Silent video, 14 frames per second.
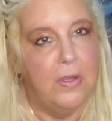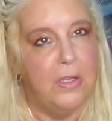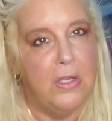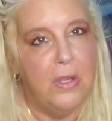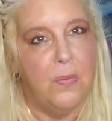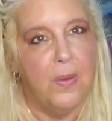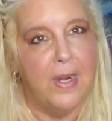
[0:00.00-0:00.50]

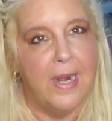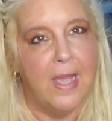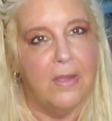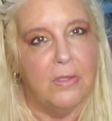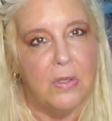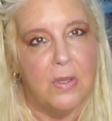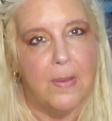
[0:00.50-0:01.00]
you win
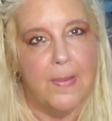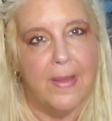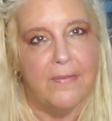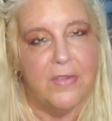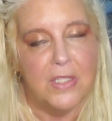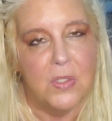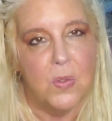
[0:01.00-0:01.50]
out. You come
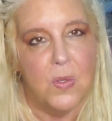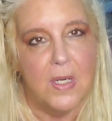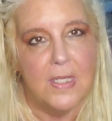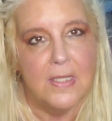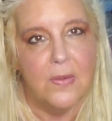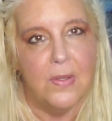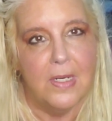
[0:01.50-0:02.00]
out
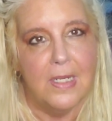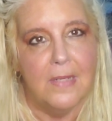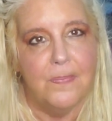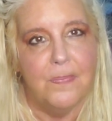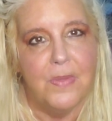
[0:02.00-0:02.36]
victorious on it.